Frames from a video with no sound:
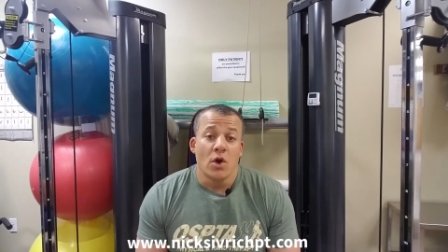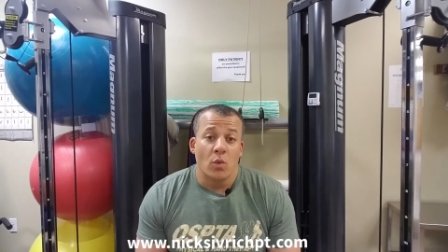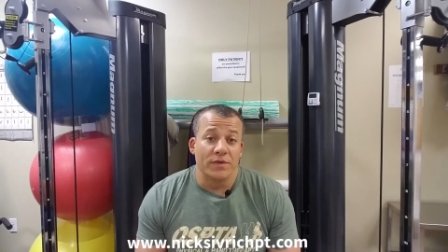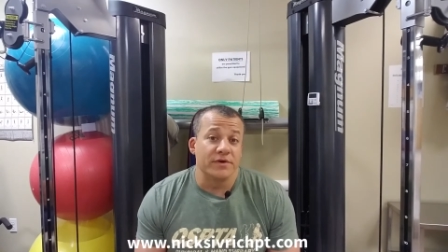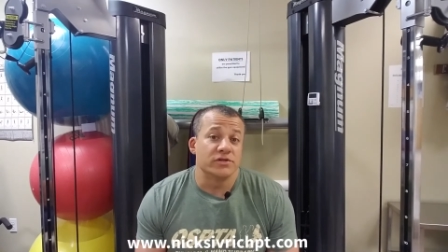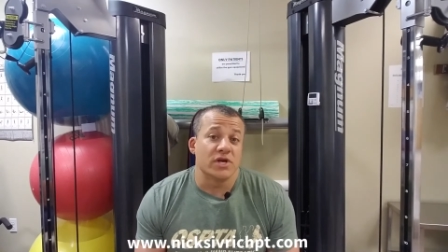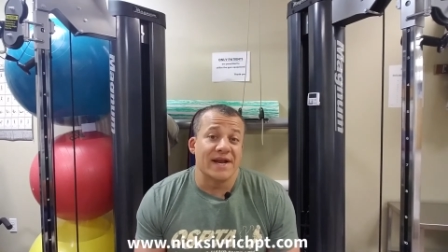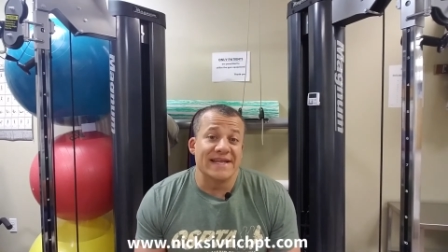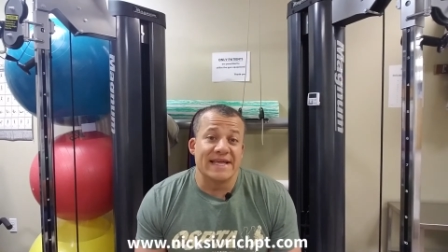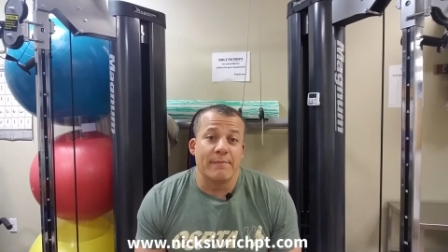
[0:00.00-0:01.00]
what they're
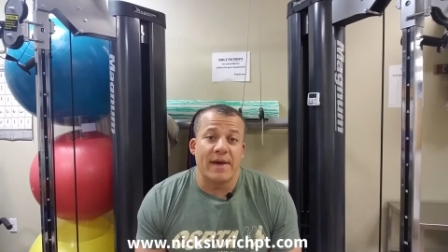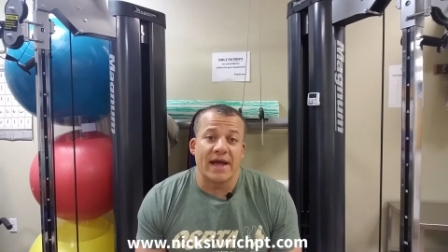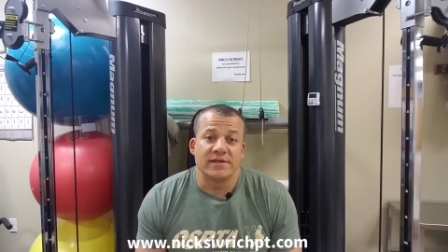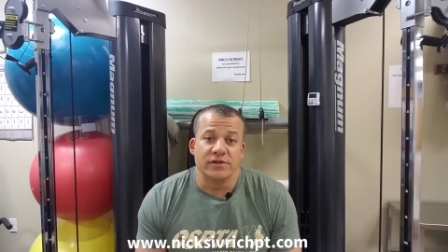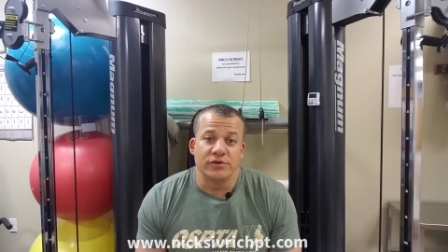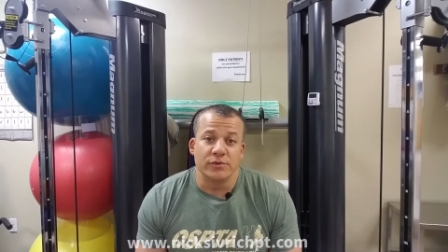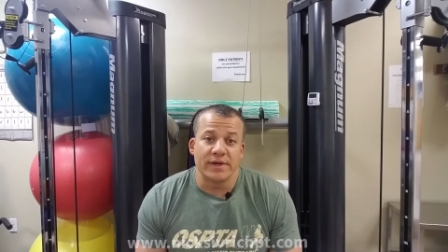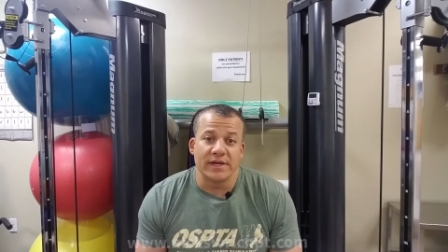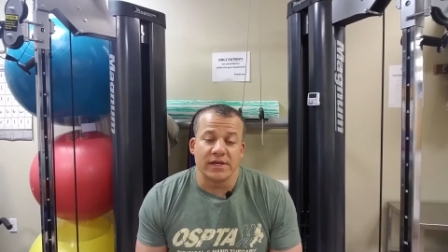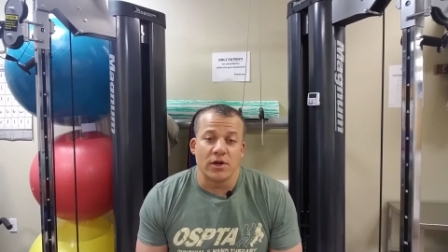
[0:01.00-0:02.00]
trying to get back to doing.